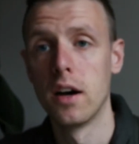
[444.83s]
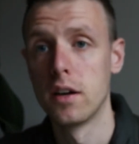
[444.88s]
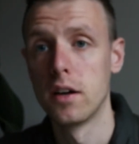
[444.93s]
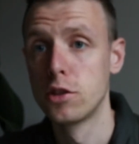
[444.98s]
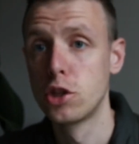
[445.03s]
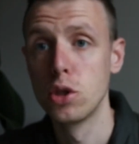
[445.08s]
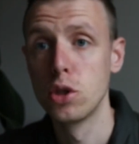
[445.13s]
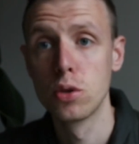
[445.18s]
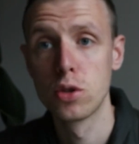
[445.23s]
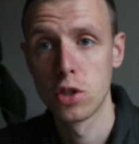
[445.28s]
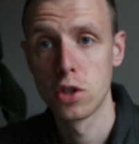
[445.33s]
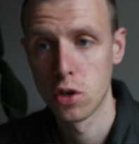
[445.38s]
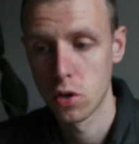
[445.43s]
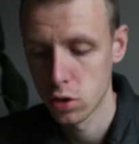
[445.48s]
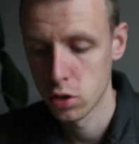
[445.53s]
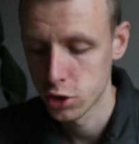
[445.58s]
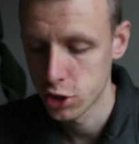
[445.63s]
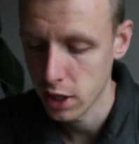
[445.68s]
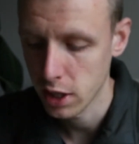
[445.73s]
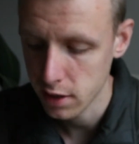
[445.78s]
Shoes are
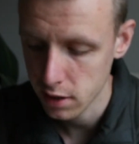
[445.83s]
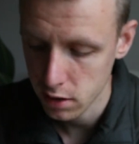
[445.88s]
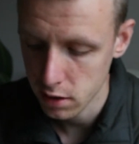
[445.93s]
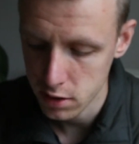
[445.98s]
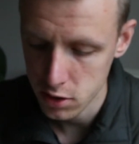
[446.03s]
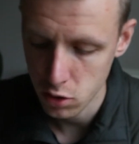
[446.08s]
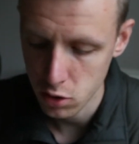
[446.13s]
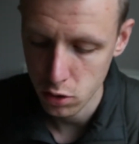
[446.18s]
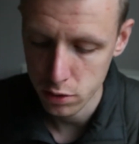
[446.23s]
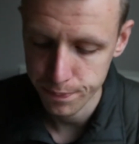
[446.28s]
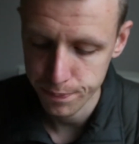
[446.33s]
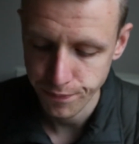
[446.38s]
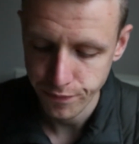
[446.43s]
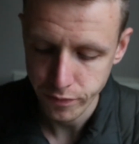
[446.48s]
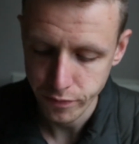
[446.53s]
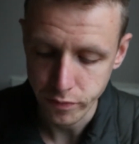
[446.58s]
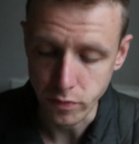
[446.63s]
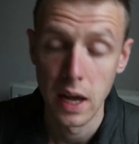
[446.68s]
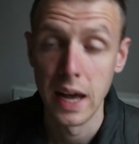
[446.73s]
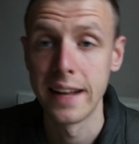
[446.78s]
on, jacket is on.
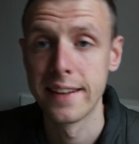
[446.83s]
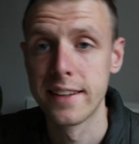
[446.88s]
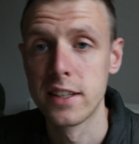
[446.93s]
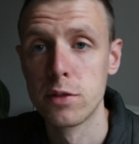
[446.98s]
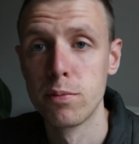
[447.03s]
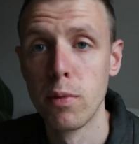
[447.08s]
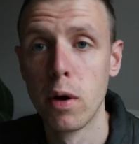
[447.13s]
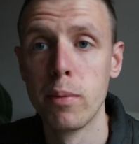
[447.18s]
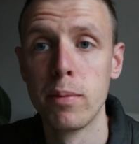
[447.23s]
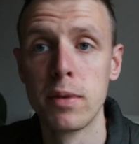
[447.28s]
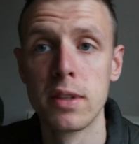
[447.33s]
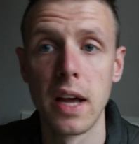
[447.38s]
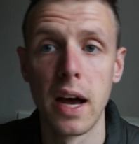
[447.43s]
At this moment